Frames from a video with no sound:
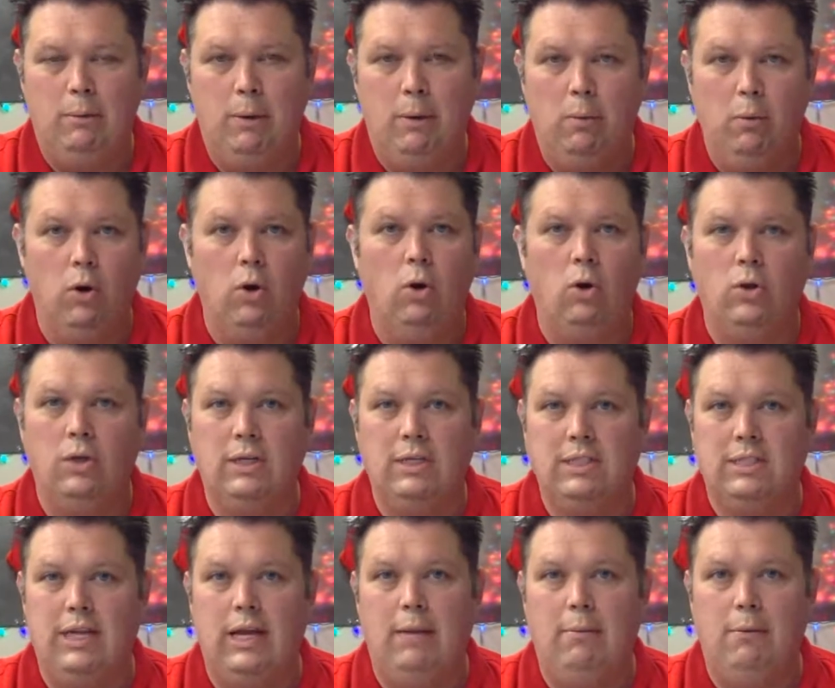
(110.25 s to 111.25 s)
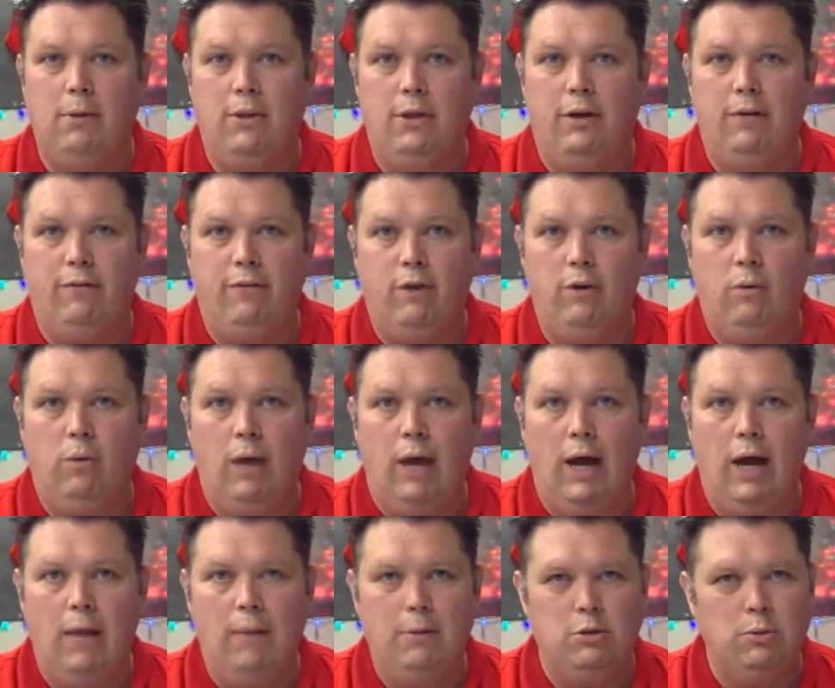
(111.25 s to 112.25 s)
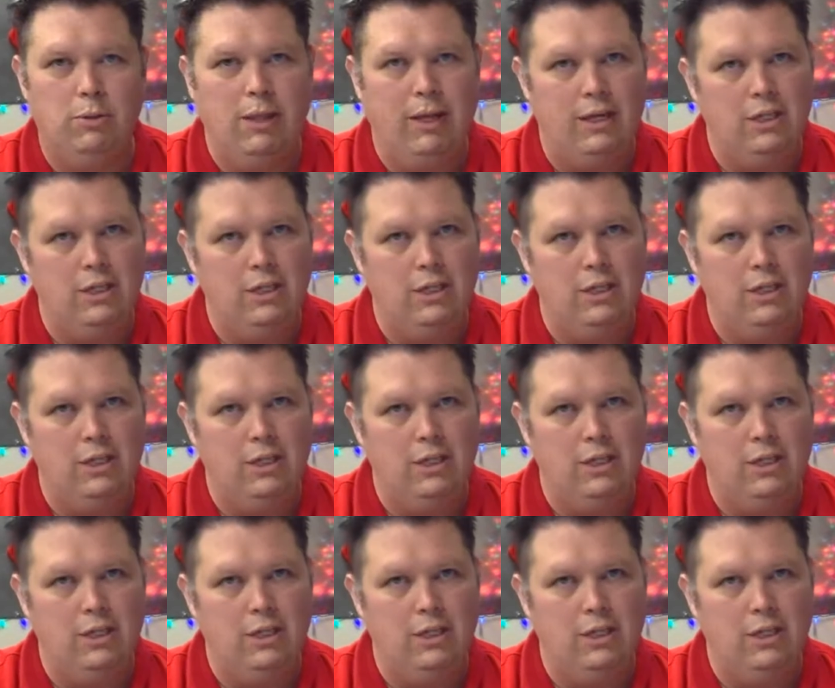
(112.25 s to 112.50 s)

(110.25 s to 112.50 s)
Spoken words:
we were holding stable there for a while between